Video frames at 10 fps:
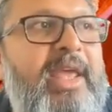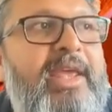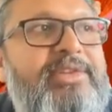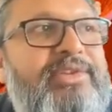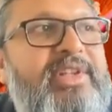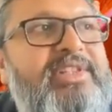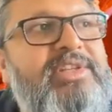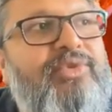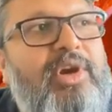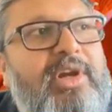So this is
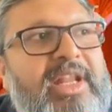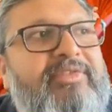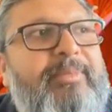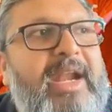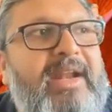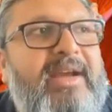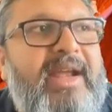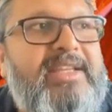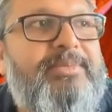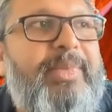what Informatica
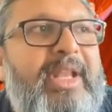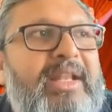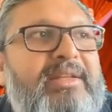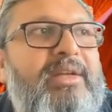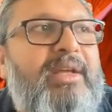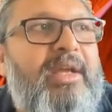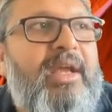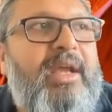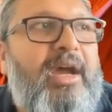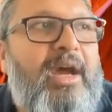has built
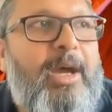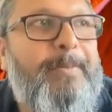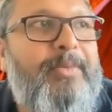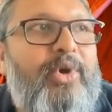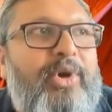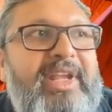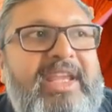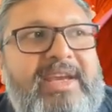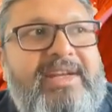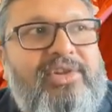on
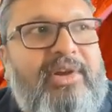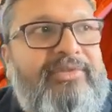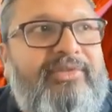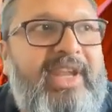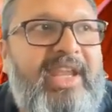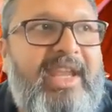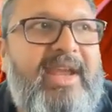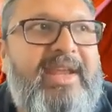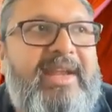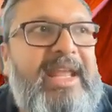years of
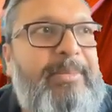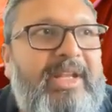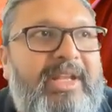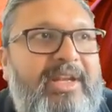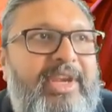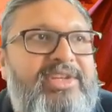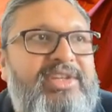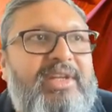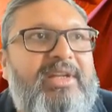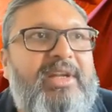AI and ML
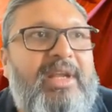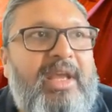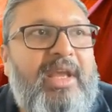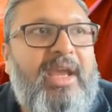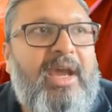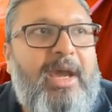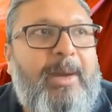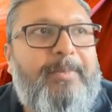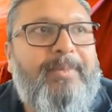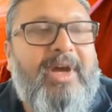innovation
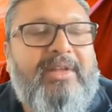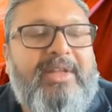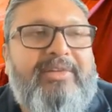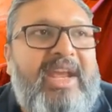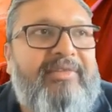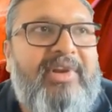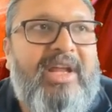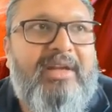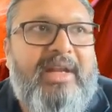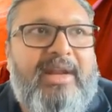that we have
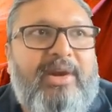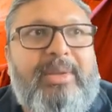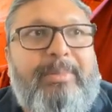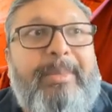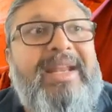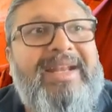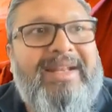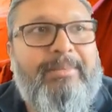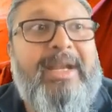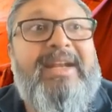done around the
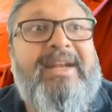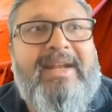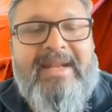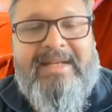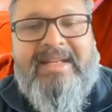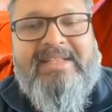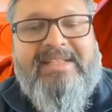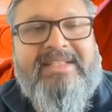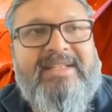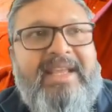metadata
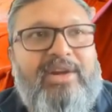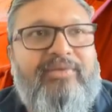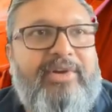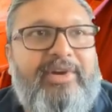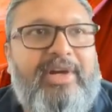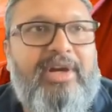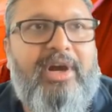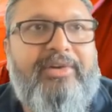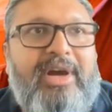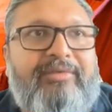intelligence layer of
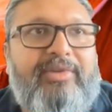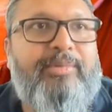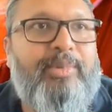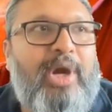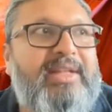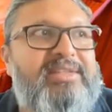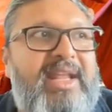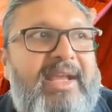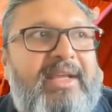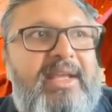our product
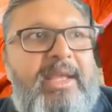stack.